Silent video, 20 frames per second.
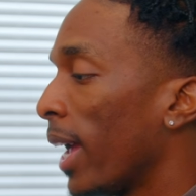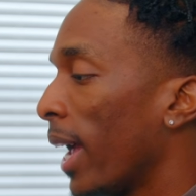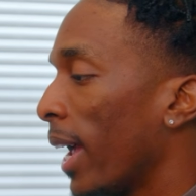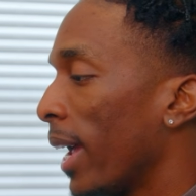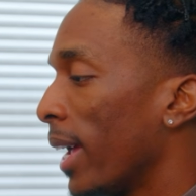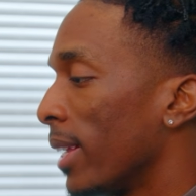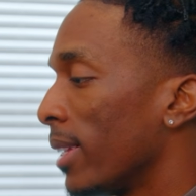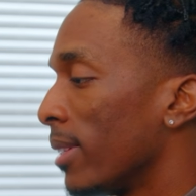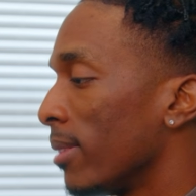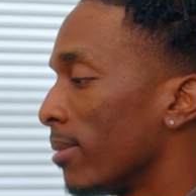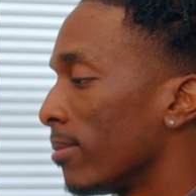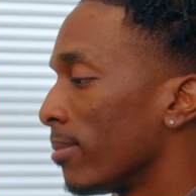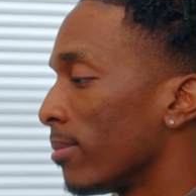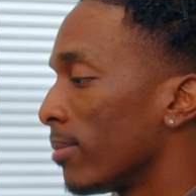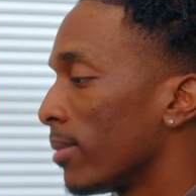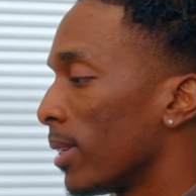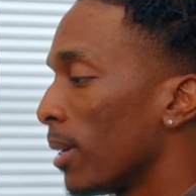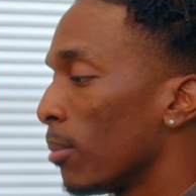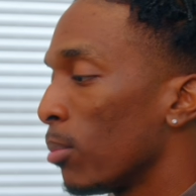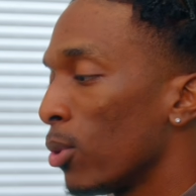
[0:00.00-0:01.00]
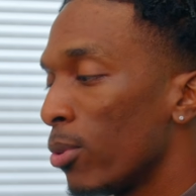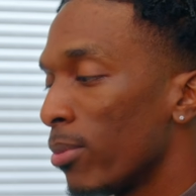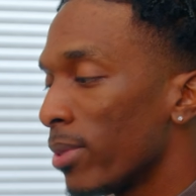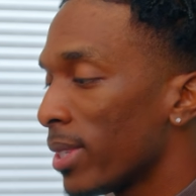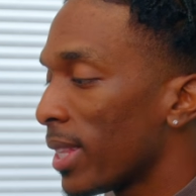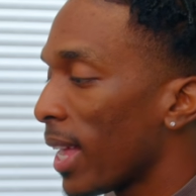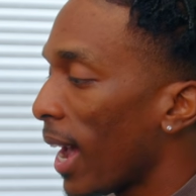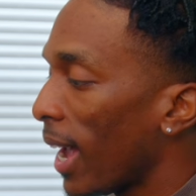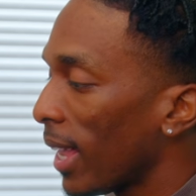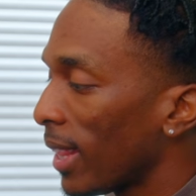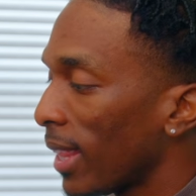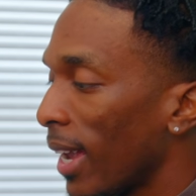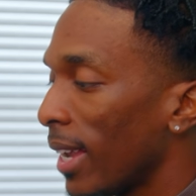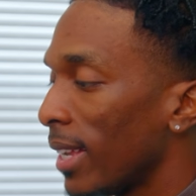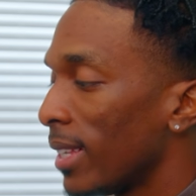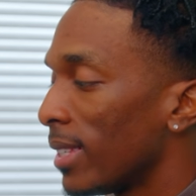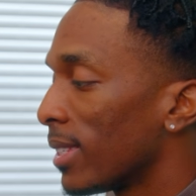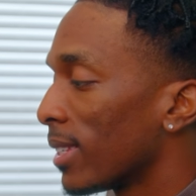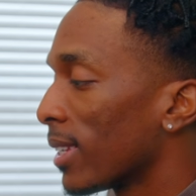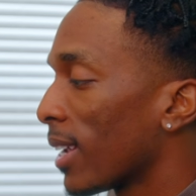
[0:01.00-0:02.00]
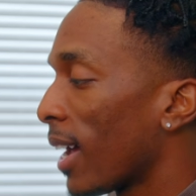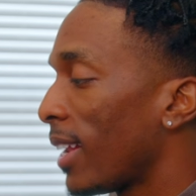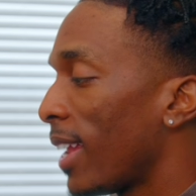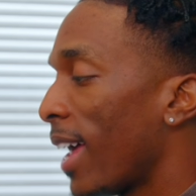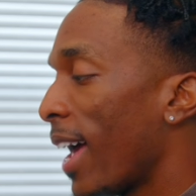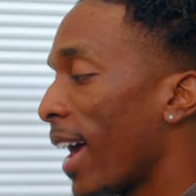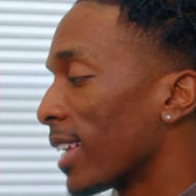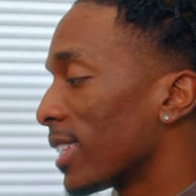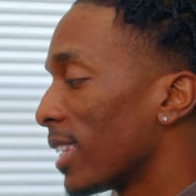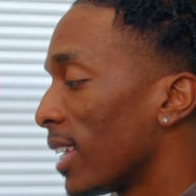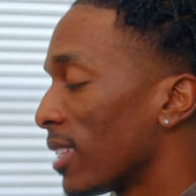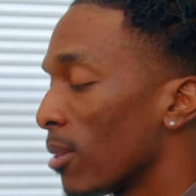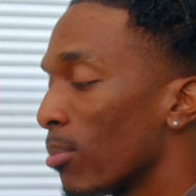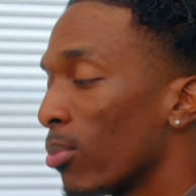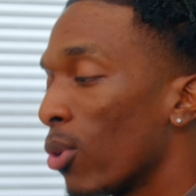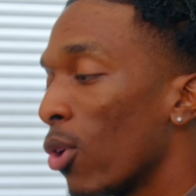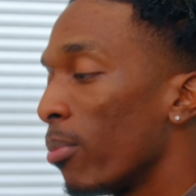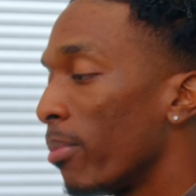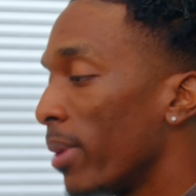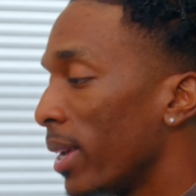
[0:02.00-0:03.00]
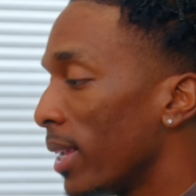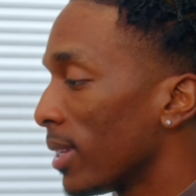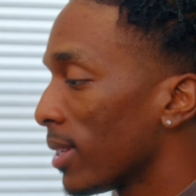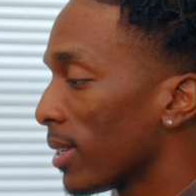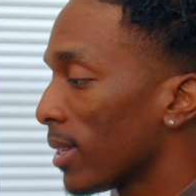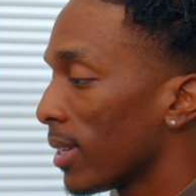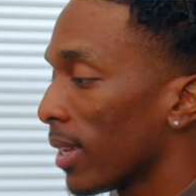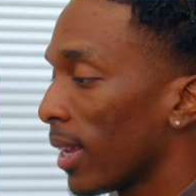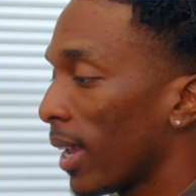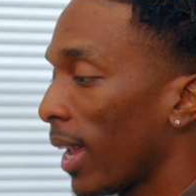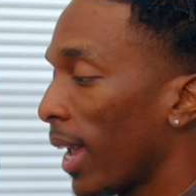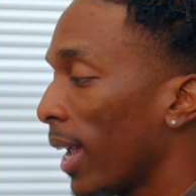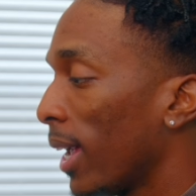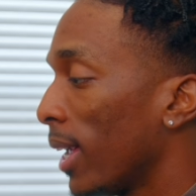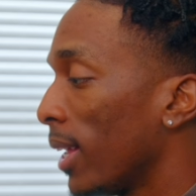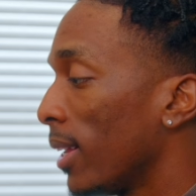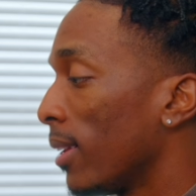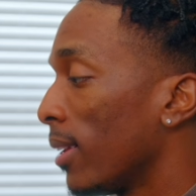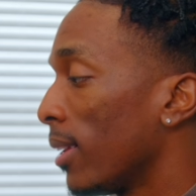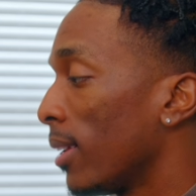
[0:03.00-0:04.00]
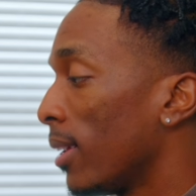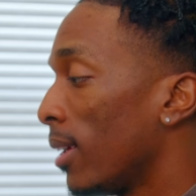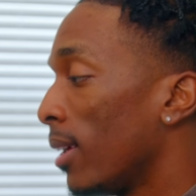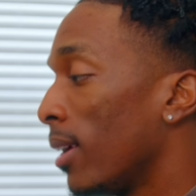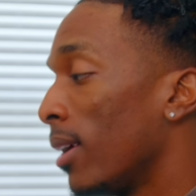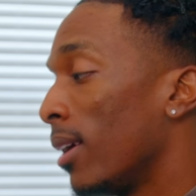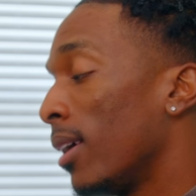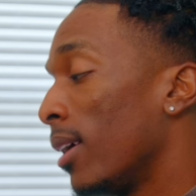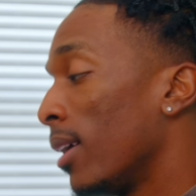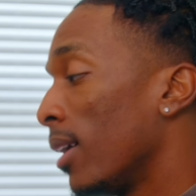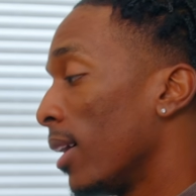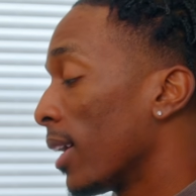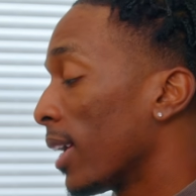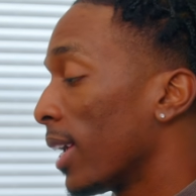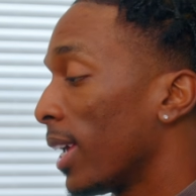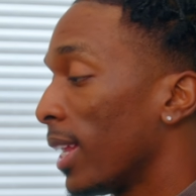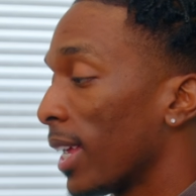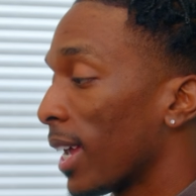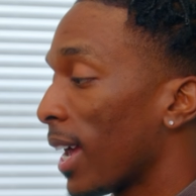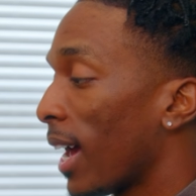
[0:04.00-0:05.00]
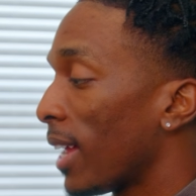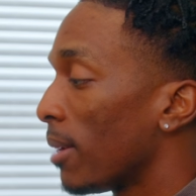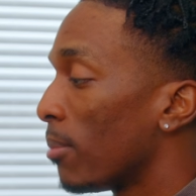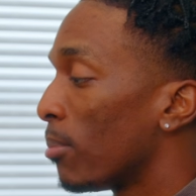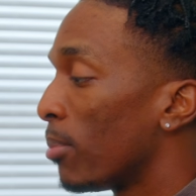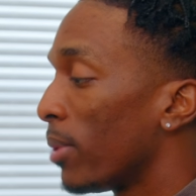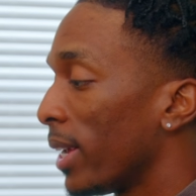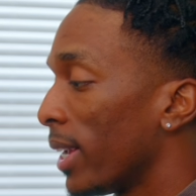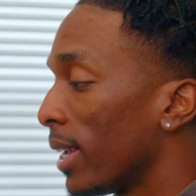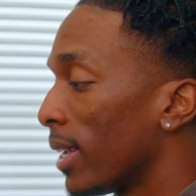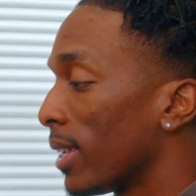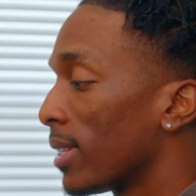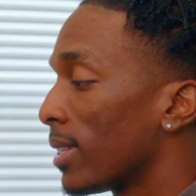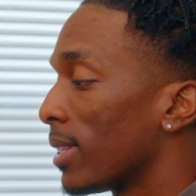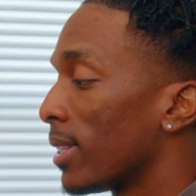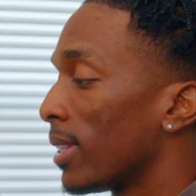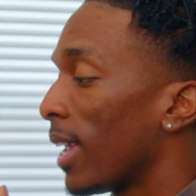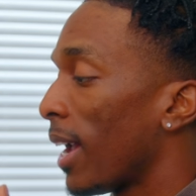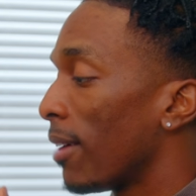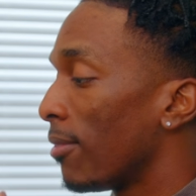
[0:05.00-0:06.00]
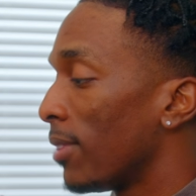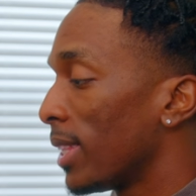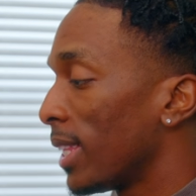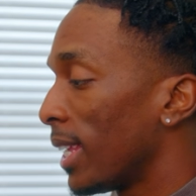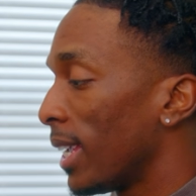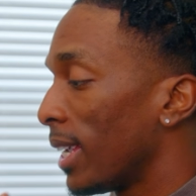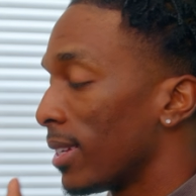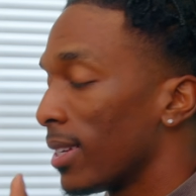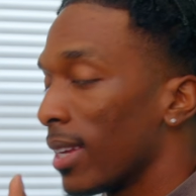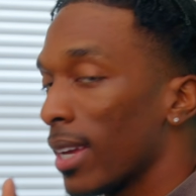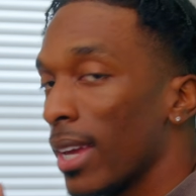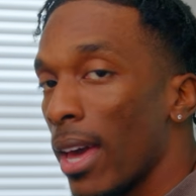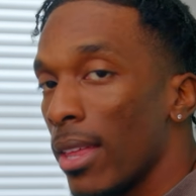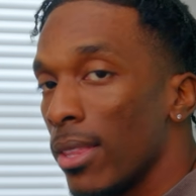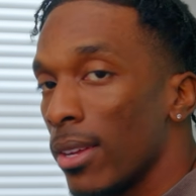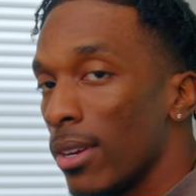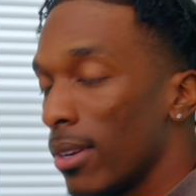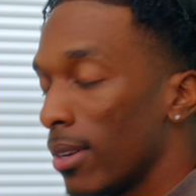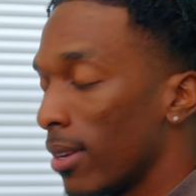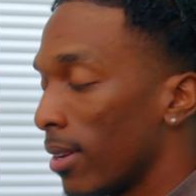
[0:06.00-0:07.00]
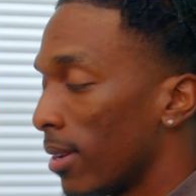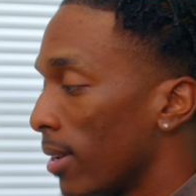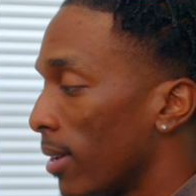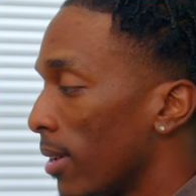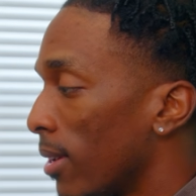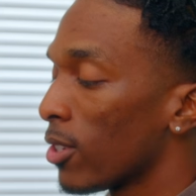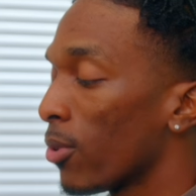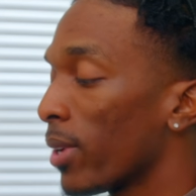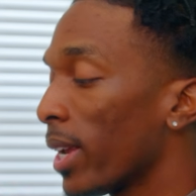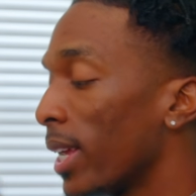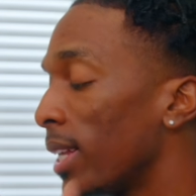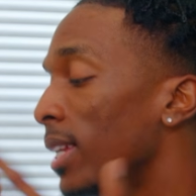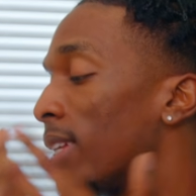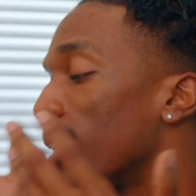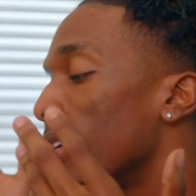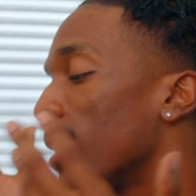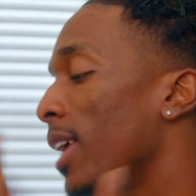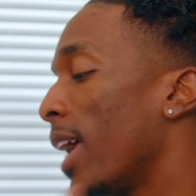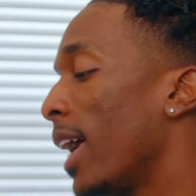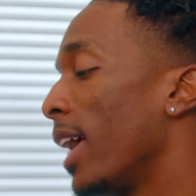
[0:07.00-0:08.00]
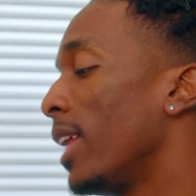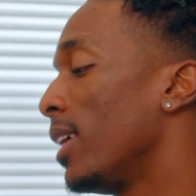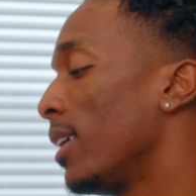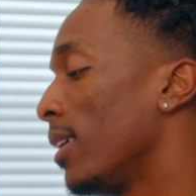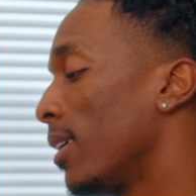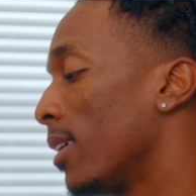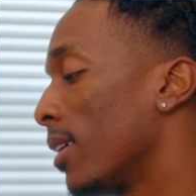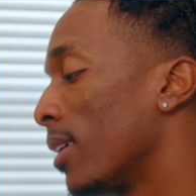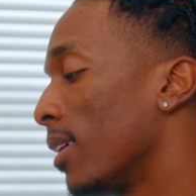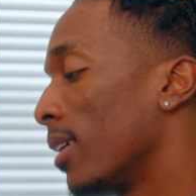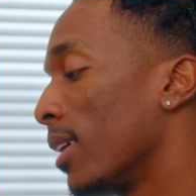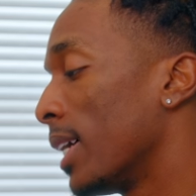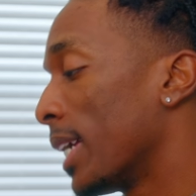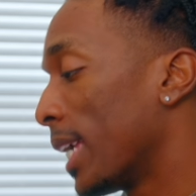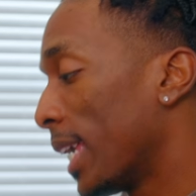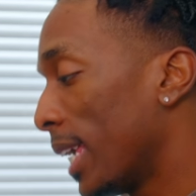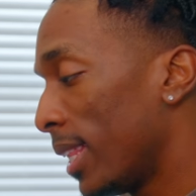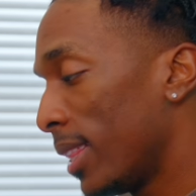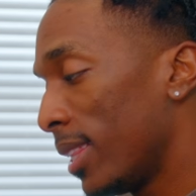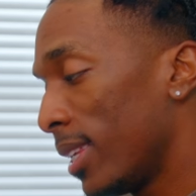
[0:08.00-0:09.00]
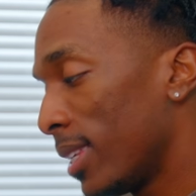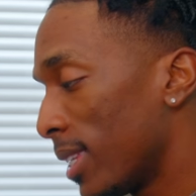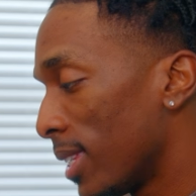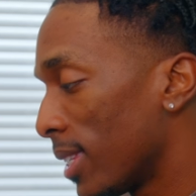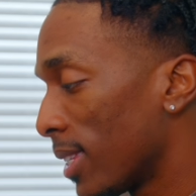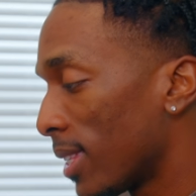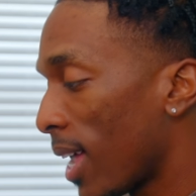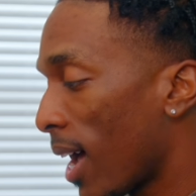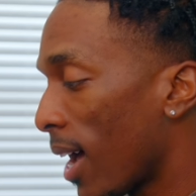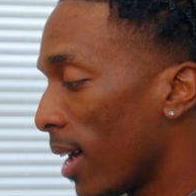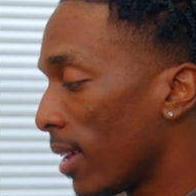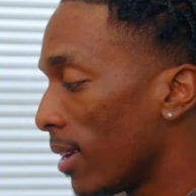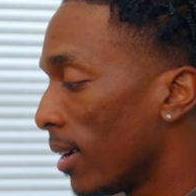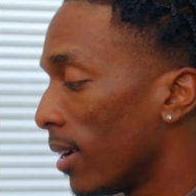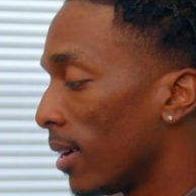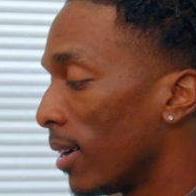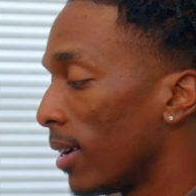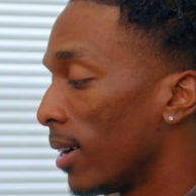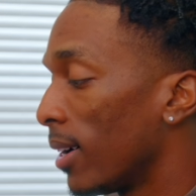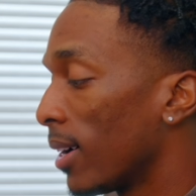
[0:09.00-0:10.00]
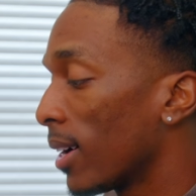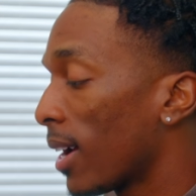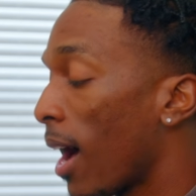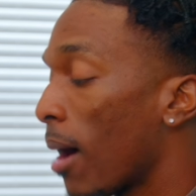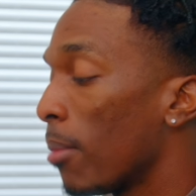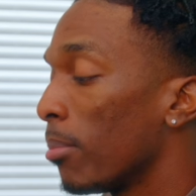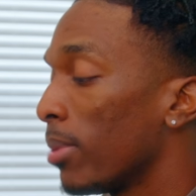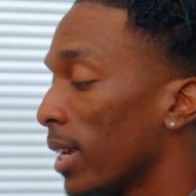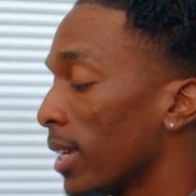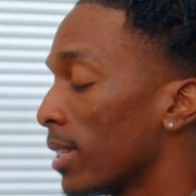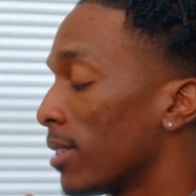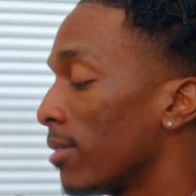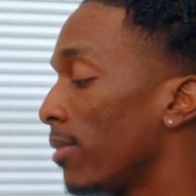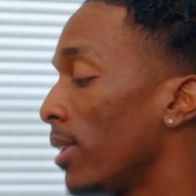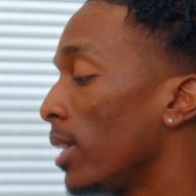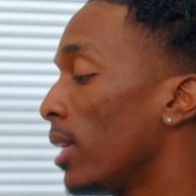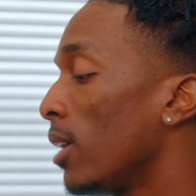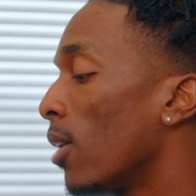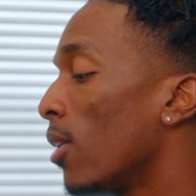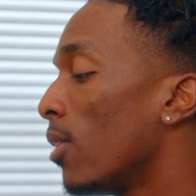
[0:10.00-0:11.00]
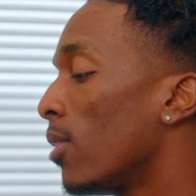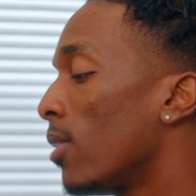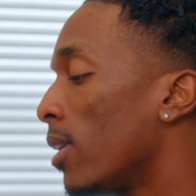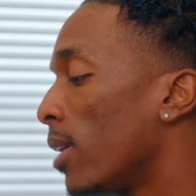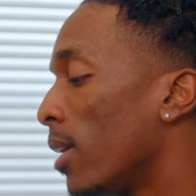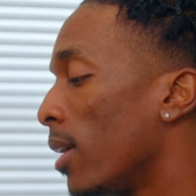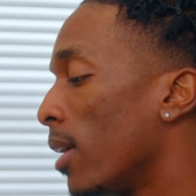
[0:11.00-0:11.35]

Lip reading: And it blooms the highlights, kind of acts as a pro mist. And again, it kind of brings everything together. So getting into the edit, again, this is not a complex video,